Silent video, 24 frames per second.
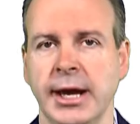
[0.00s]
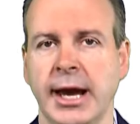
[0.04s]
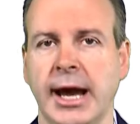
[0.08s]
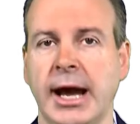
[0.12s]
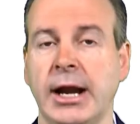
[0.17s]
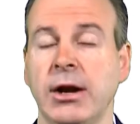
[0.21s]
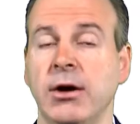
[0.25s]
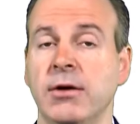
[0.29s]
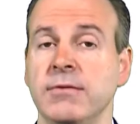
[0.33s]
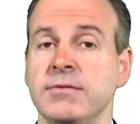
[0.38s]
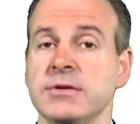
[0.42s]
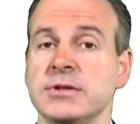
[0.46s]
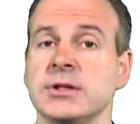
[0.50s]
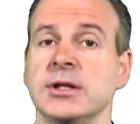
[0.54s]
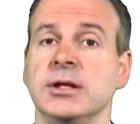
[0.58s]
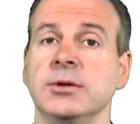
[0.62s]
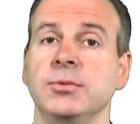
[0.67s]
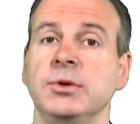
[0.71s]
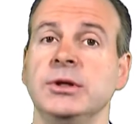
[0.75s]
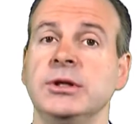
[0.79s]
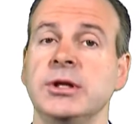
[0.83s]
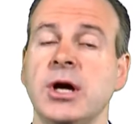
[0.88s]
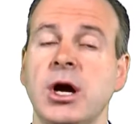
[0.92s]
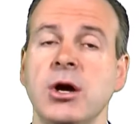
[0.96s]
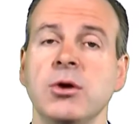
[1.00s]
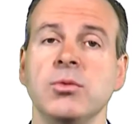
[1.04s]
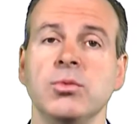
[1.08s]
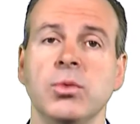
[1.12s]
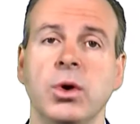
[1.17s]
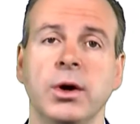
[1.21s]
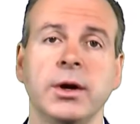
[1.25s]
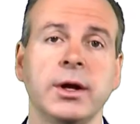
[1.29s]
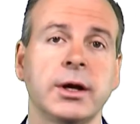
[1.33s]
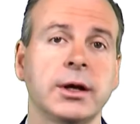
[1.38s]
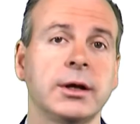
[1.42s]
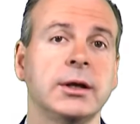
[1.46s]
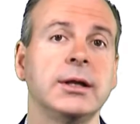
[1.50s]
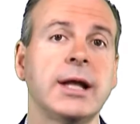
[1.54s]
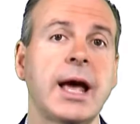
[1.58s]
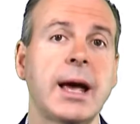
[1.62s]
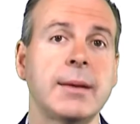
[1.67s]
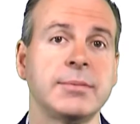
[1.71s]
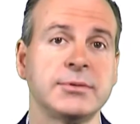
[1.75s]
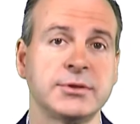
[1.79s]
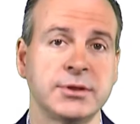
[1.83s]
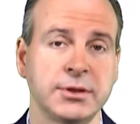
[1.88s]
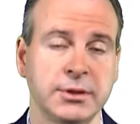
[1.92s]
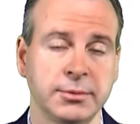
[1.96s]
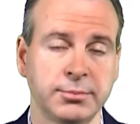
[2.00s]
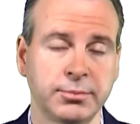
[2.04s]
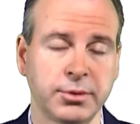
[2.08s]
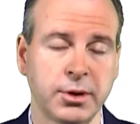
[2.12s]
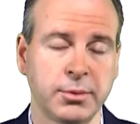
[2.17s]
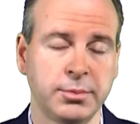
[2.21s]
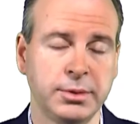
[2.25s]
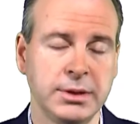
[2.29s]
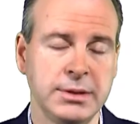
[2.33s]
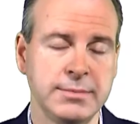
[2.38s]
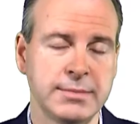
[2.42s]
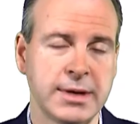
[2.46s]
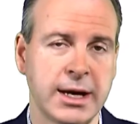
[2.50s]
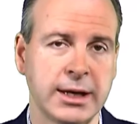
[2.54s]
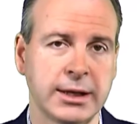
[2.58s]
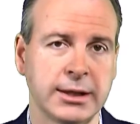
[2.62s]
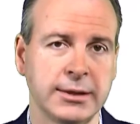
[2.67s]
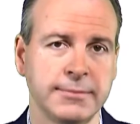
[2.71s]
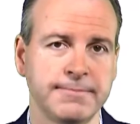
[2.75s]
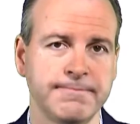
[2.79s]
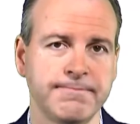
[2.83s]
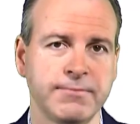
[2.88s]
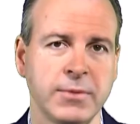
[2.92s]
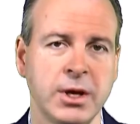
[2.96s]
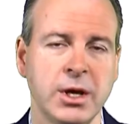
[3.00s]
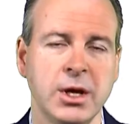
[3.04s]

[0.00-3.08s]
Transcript: And obviously we don't want a collapse of the property market.